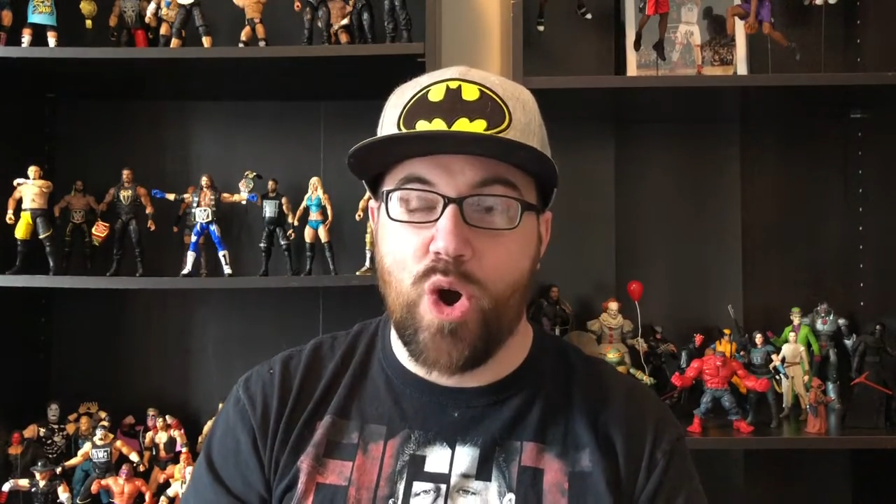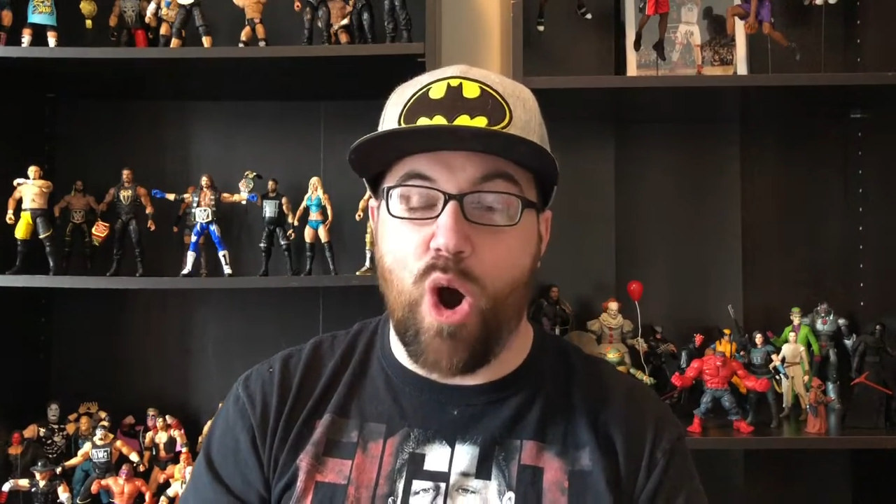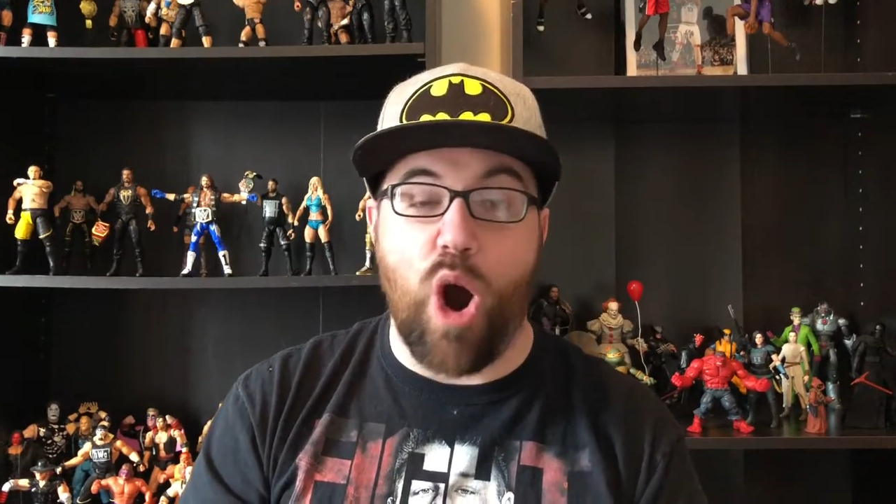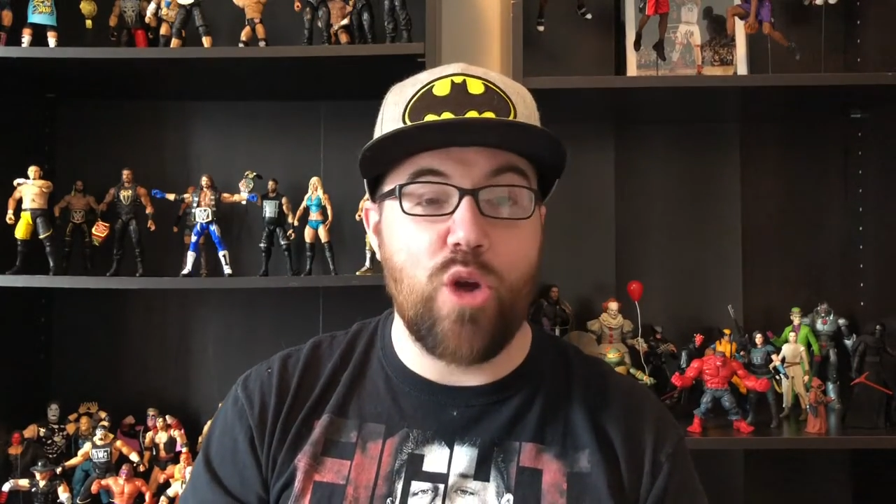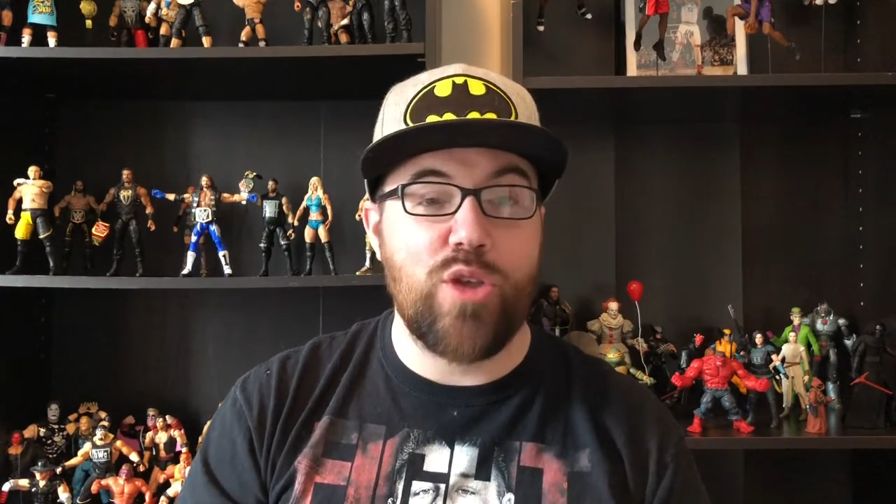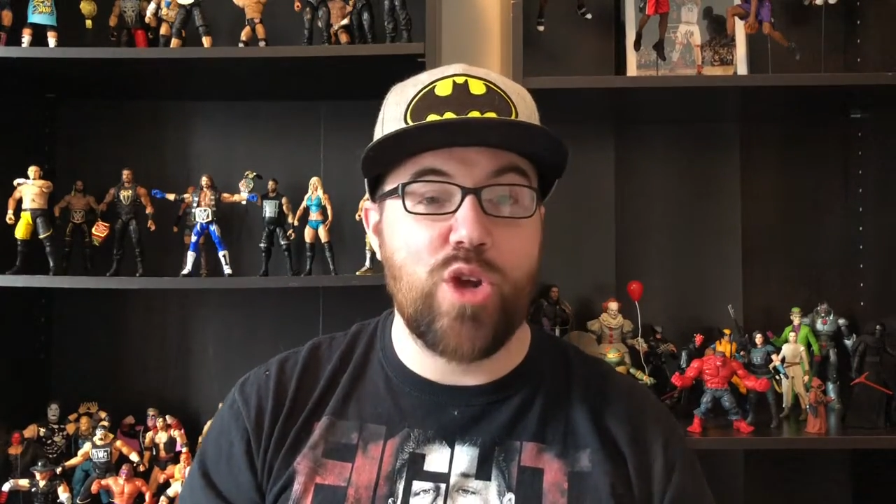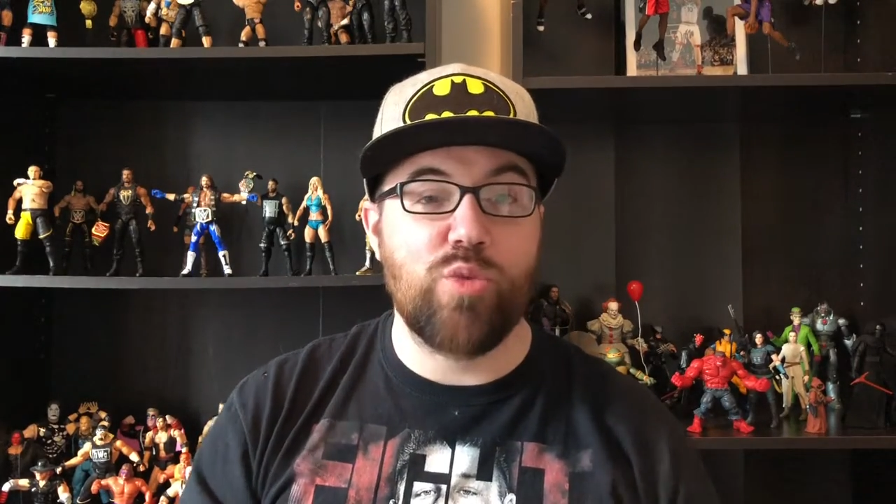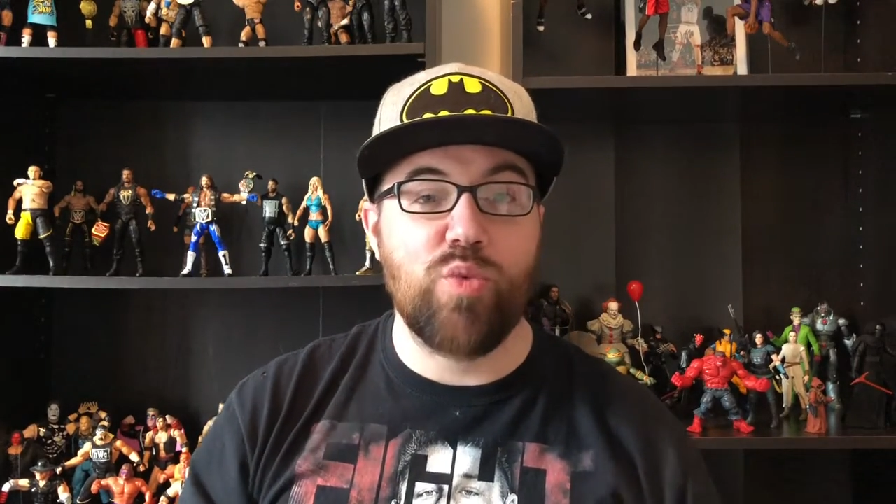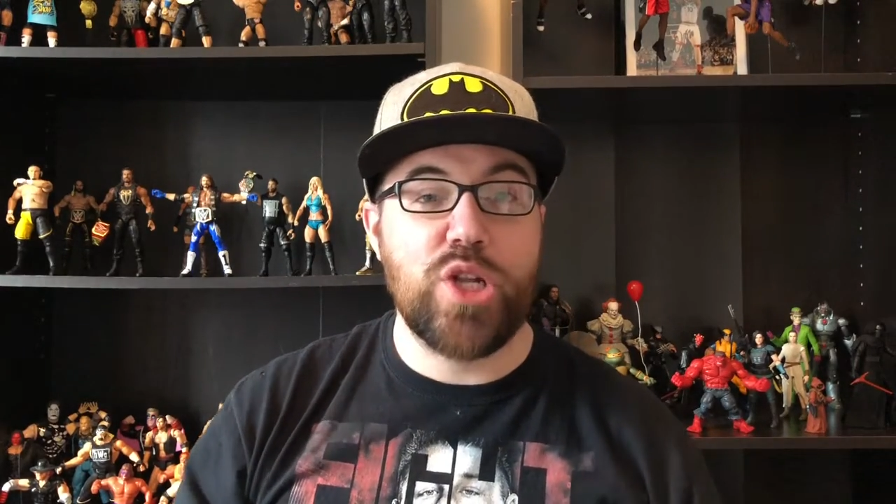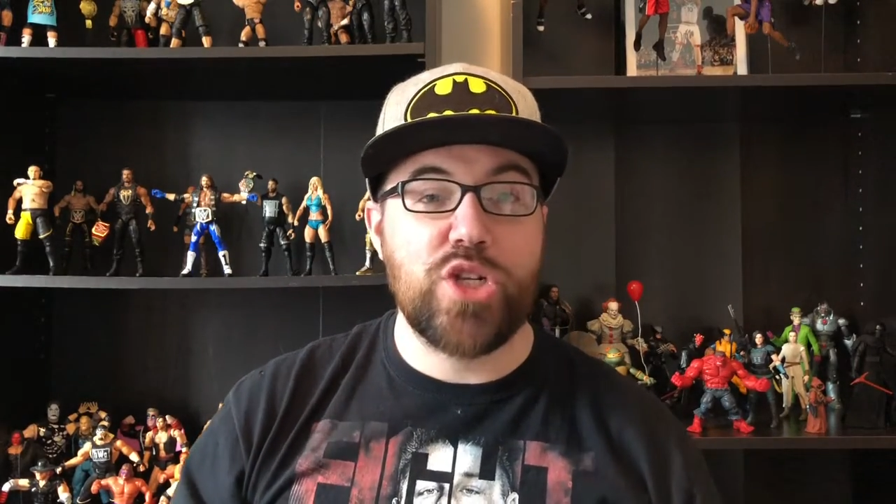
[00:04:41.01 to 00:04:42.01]
are the
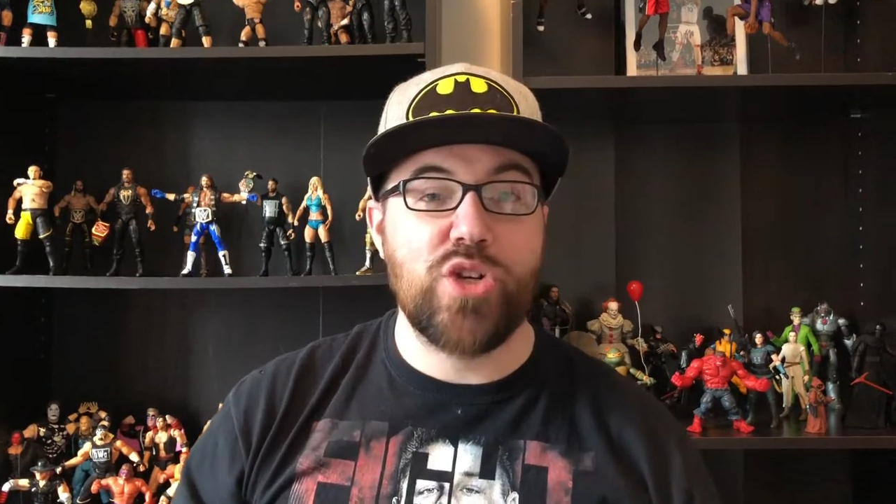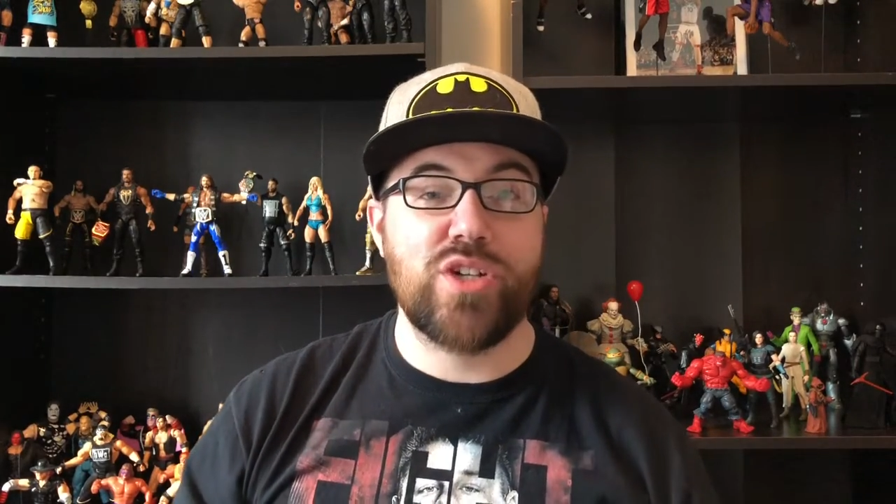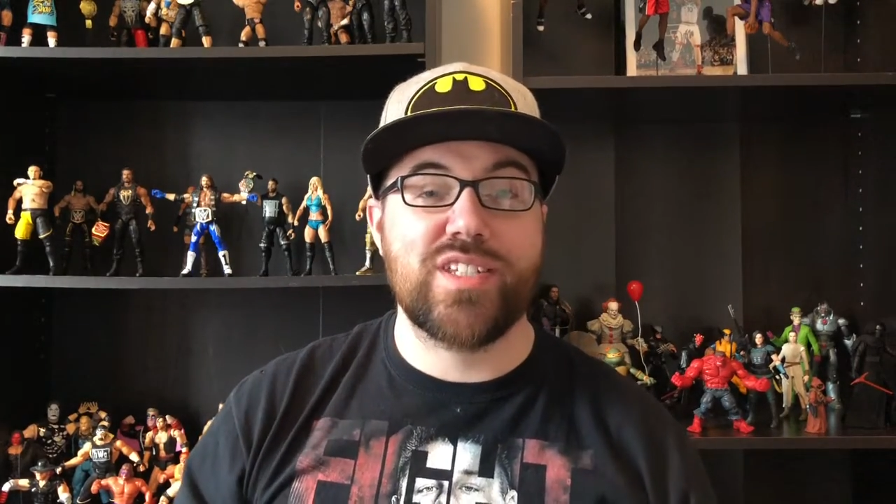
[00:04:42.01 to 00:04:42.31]
original